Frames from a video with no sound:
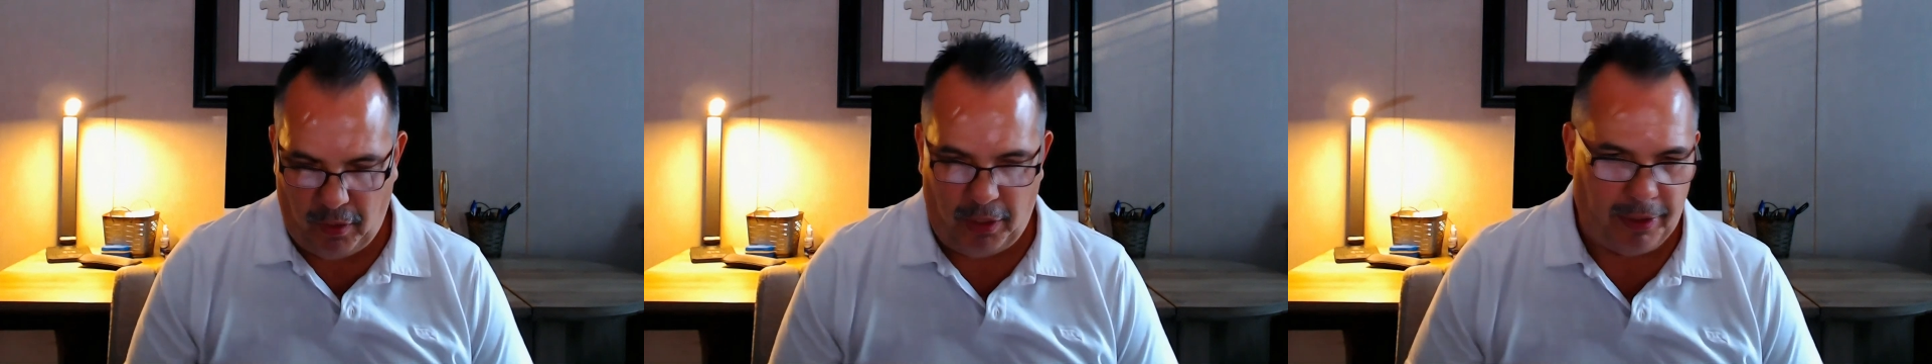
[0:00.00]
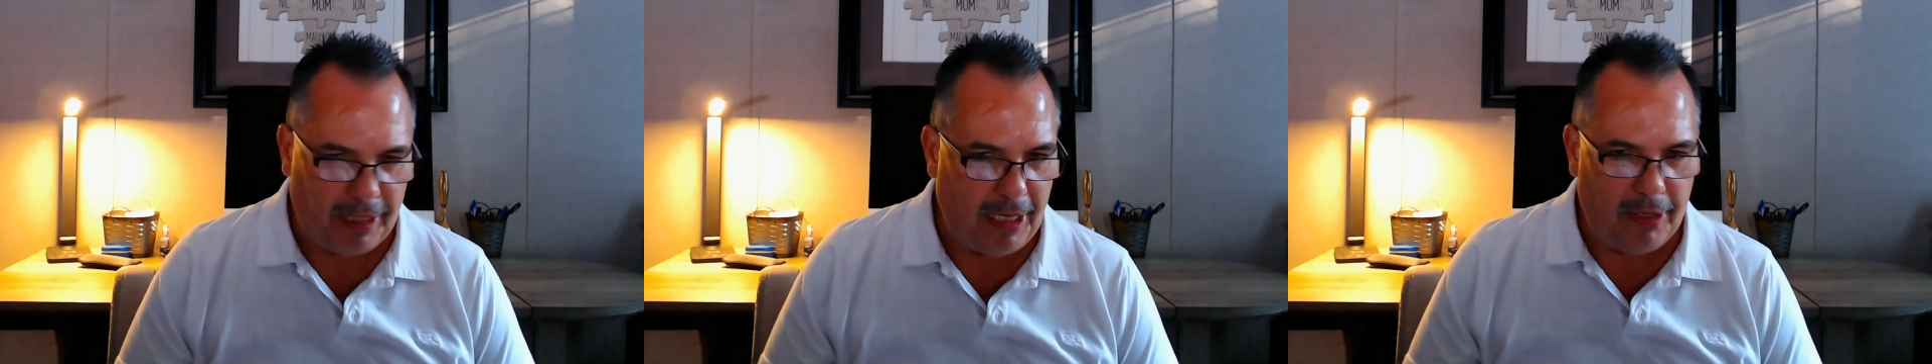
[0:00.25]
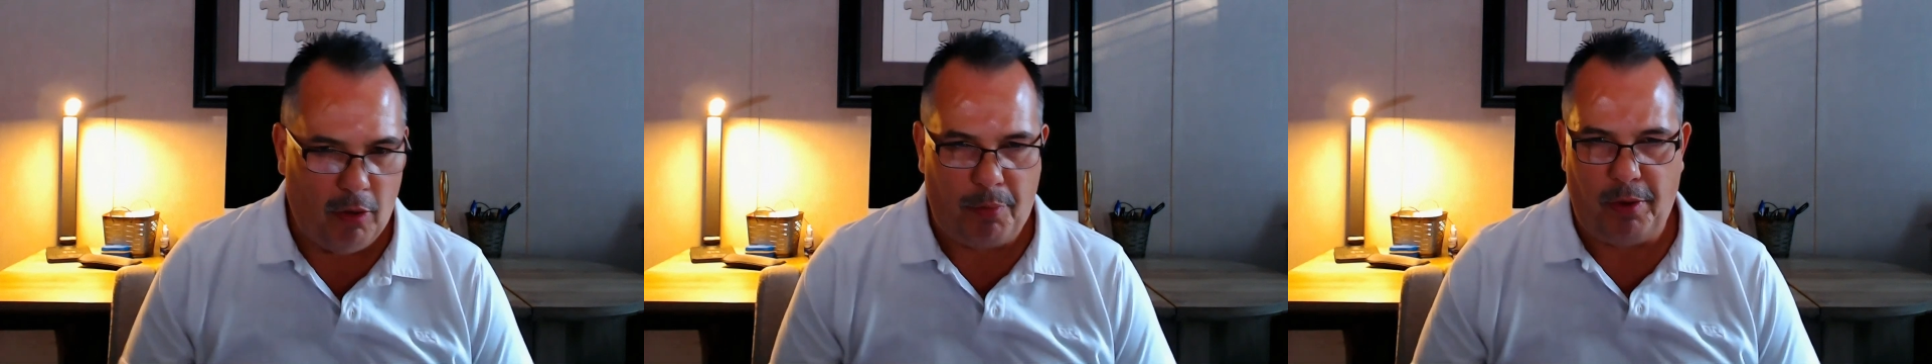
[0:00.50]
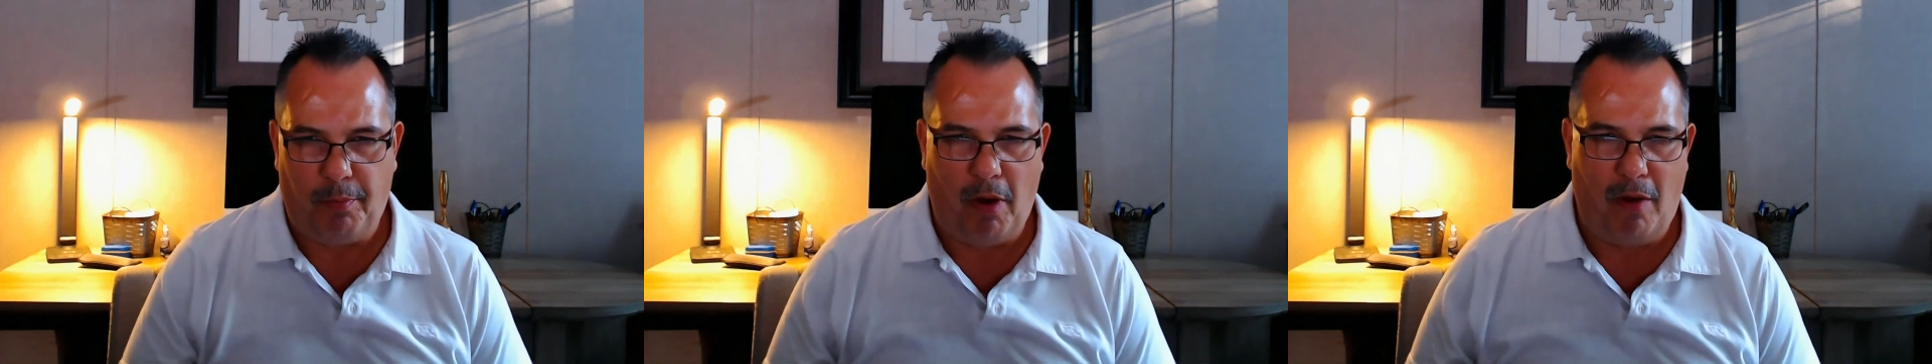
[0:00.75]
um, get it
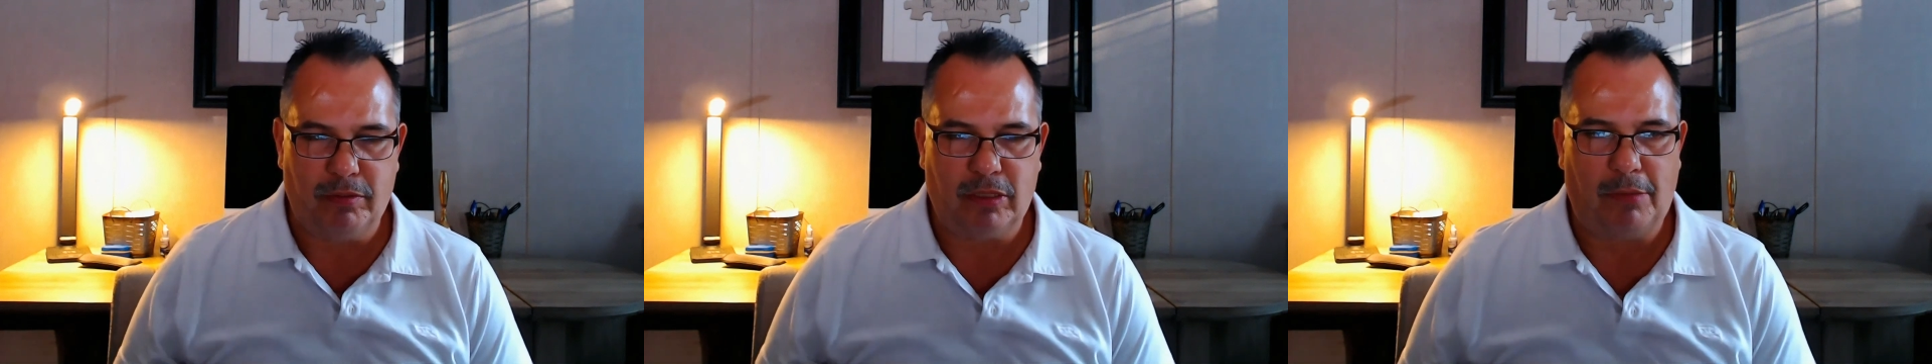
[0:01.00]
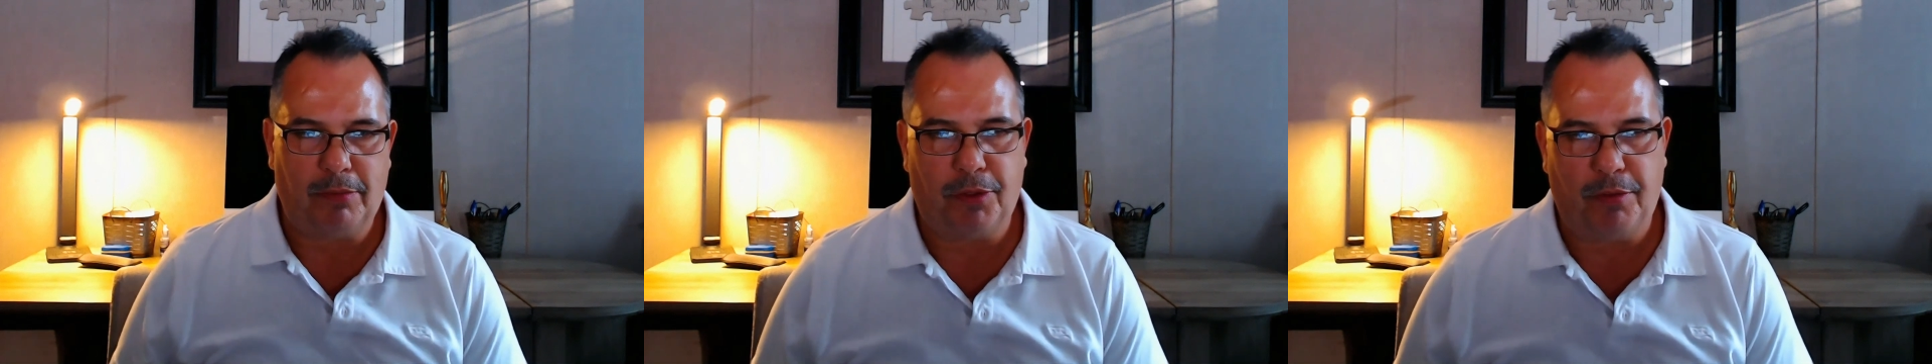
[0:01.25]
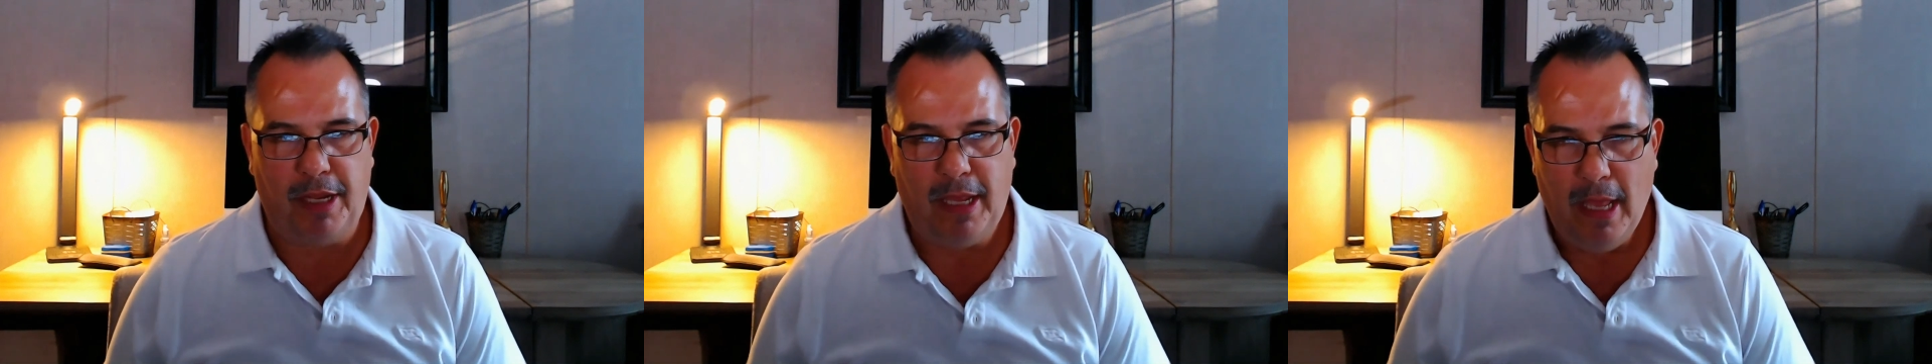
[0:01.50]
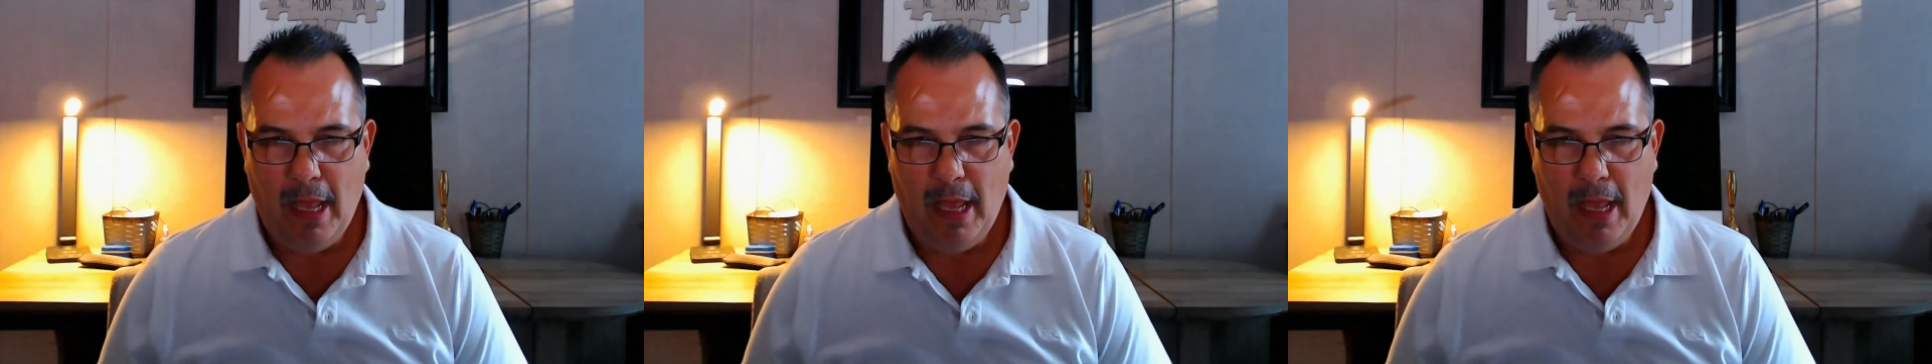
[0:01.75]
open to Proverbs chapter three.